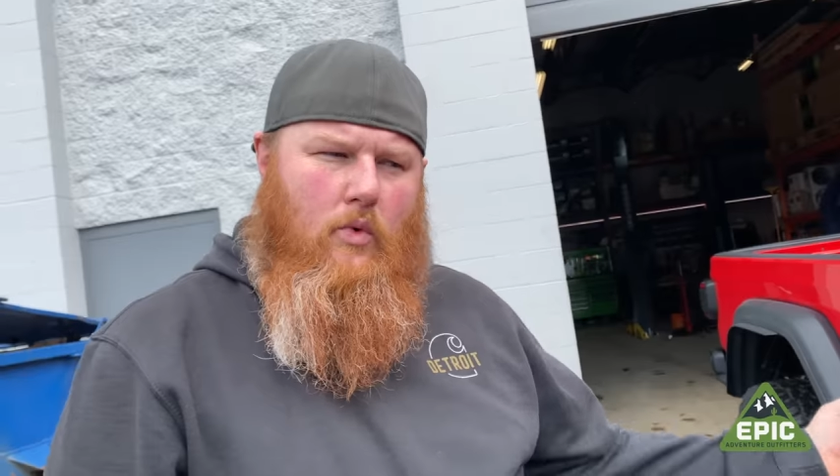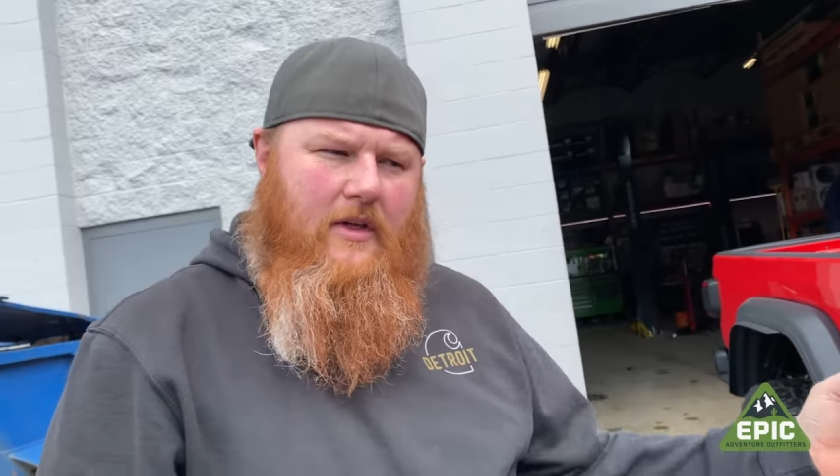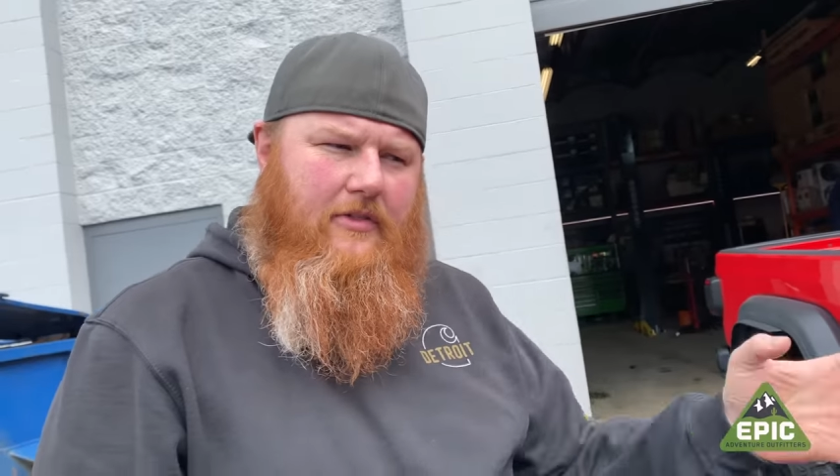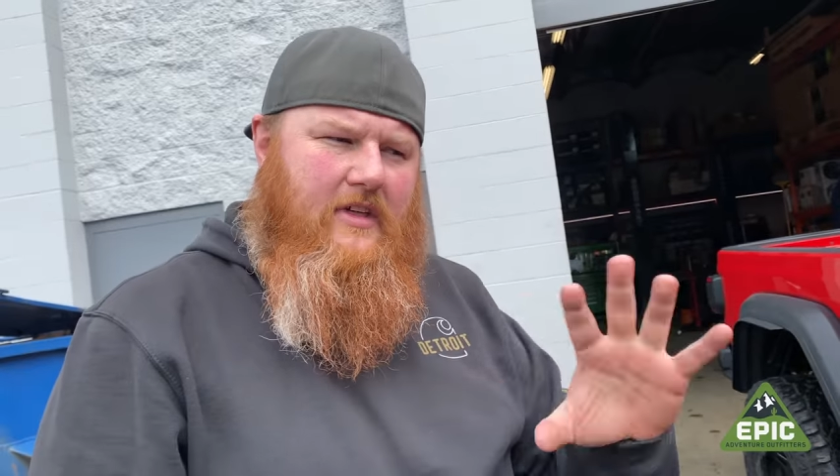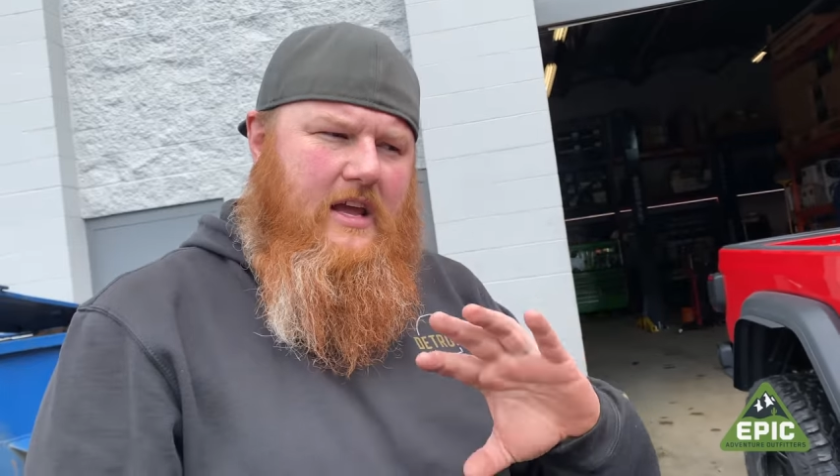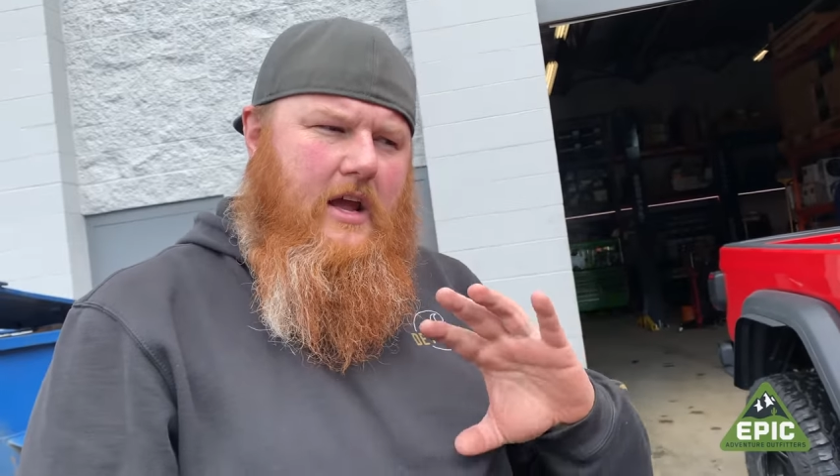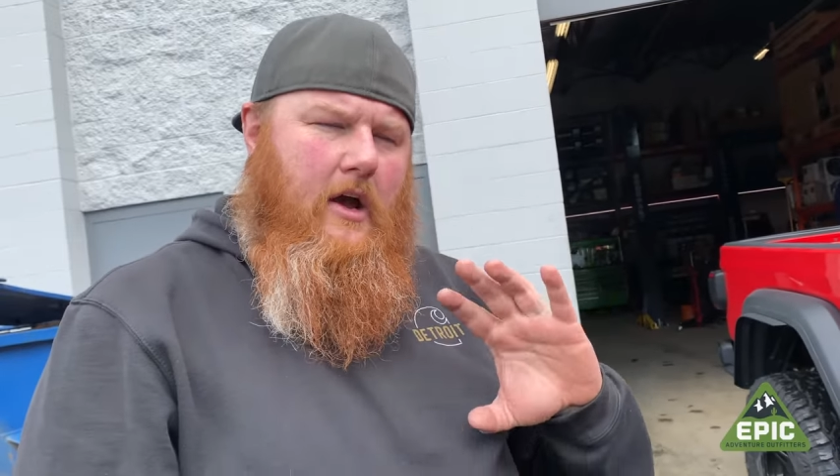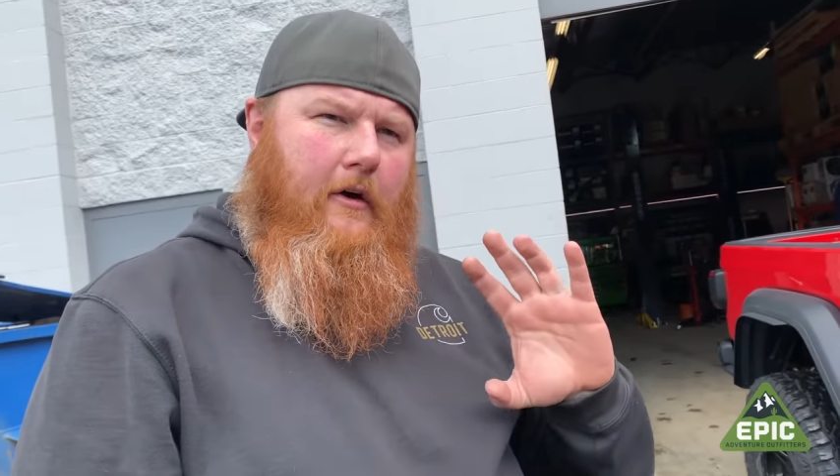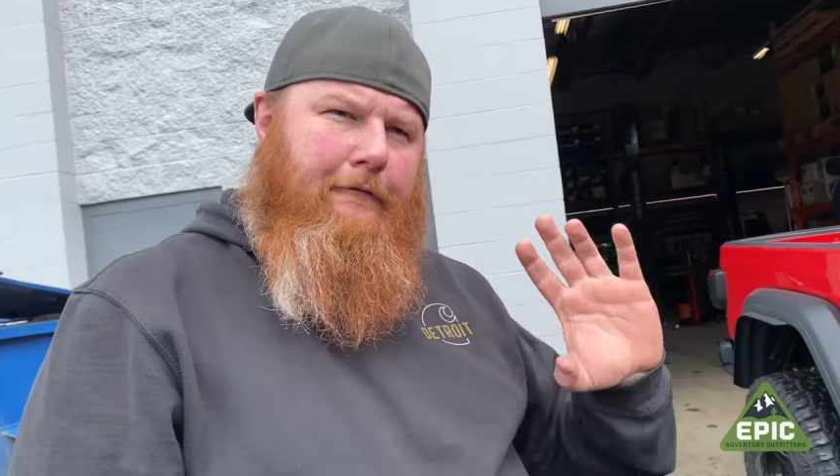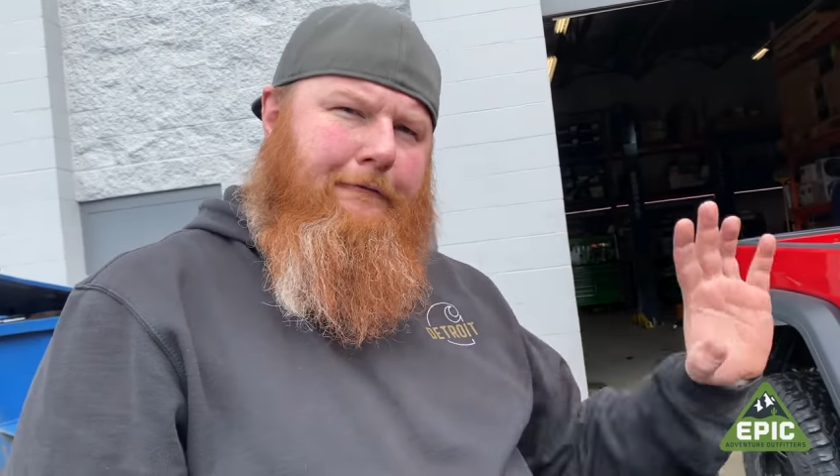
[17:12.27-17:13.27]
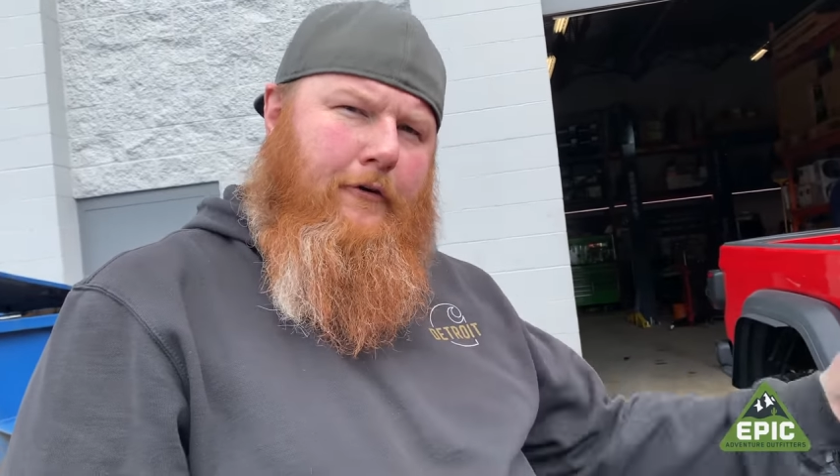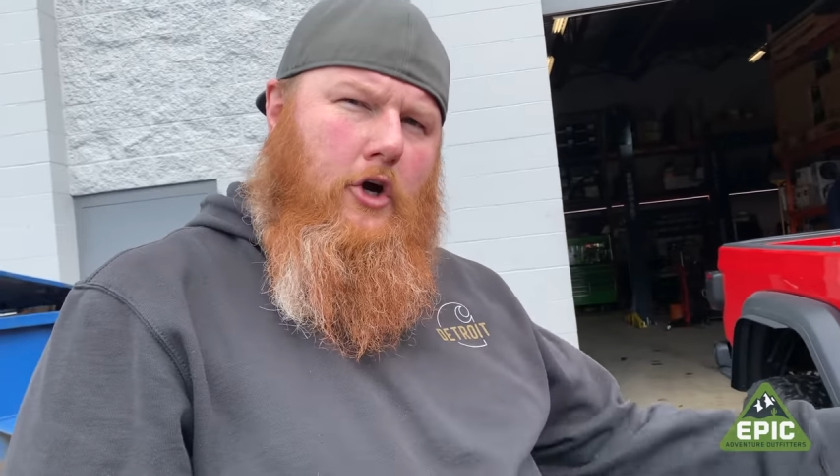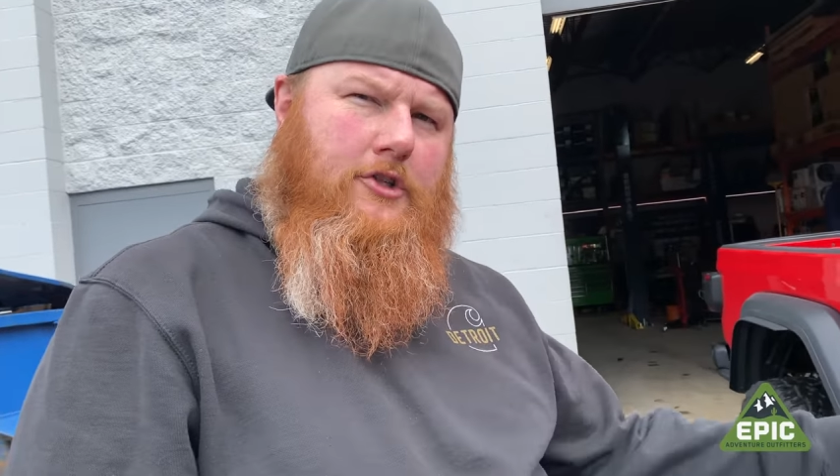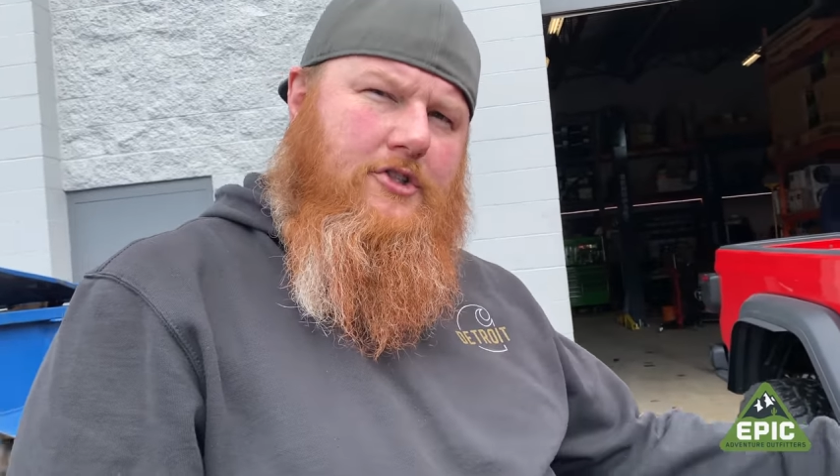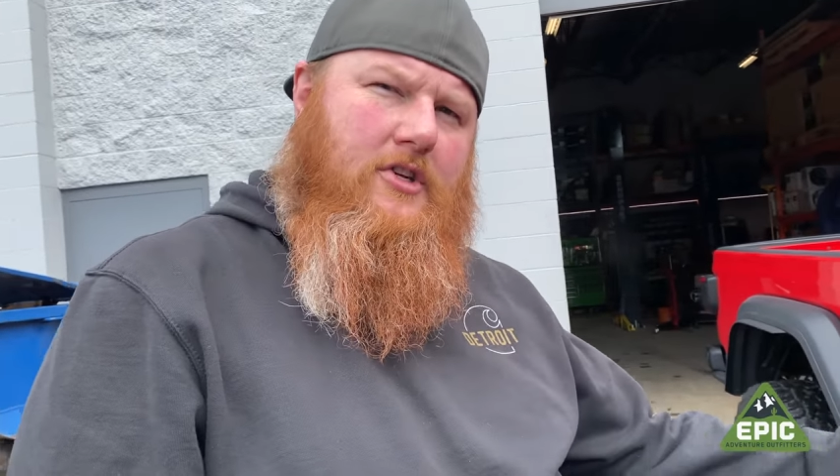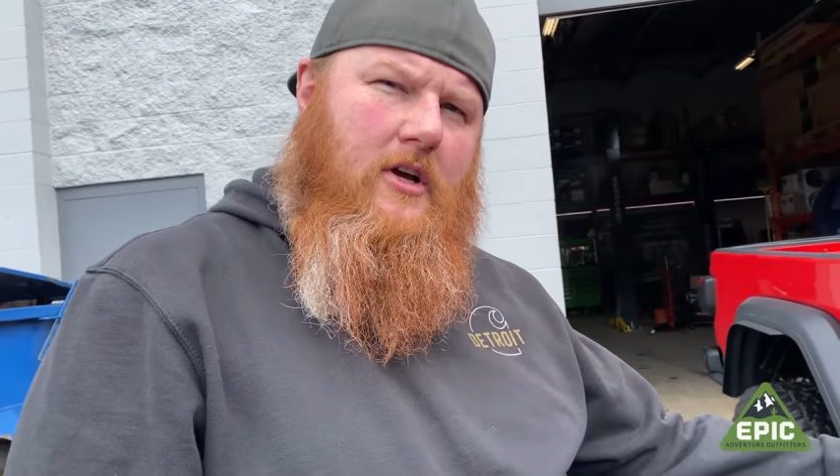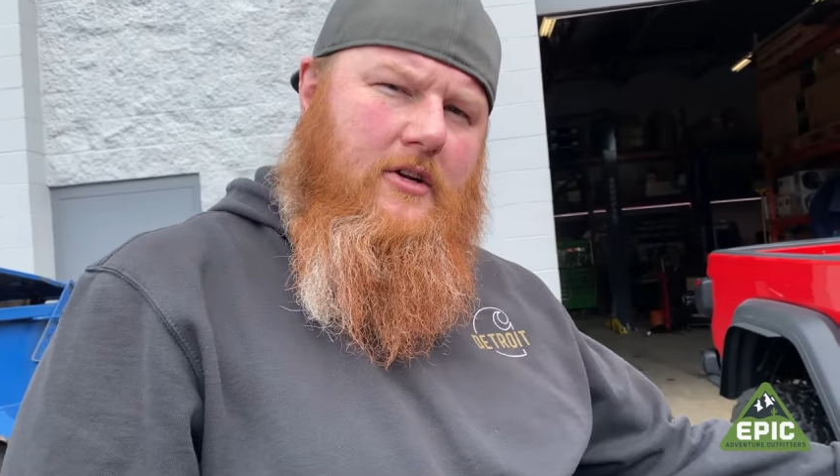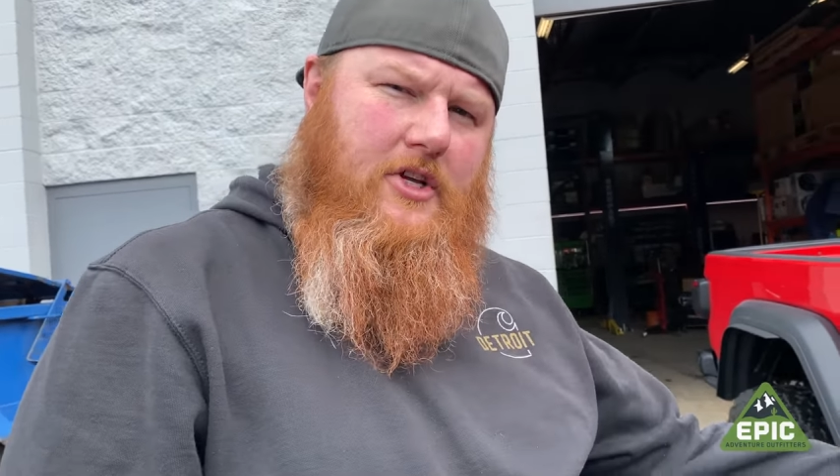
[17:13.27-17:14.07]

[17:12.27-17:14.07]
With the first